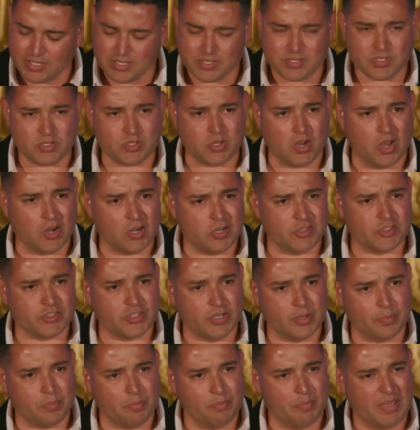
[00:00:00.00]

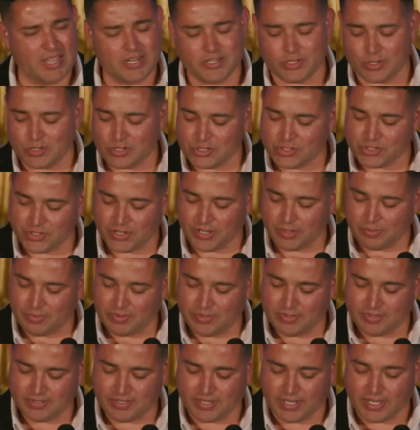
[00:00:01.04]
scholarship, mentorship,
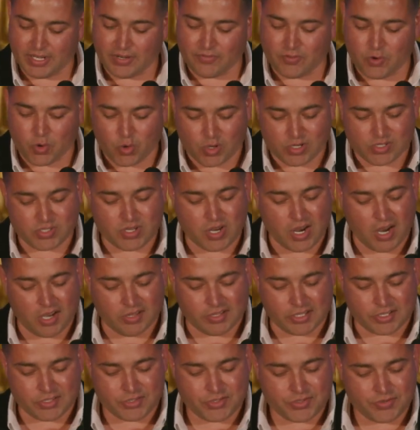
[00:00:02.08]
and of course,
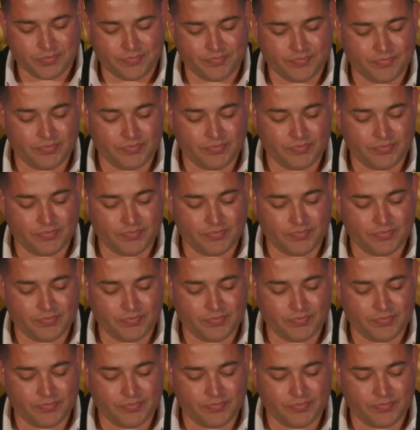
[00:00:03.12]
college.